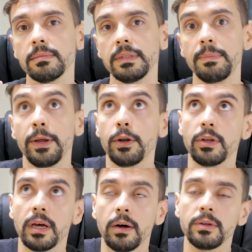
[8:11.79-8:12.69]
Depending on
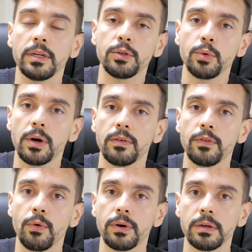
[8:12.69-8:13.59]
the count that you are, of
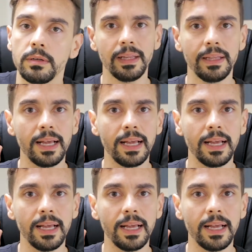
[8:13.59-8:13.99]
course.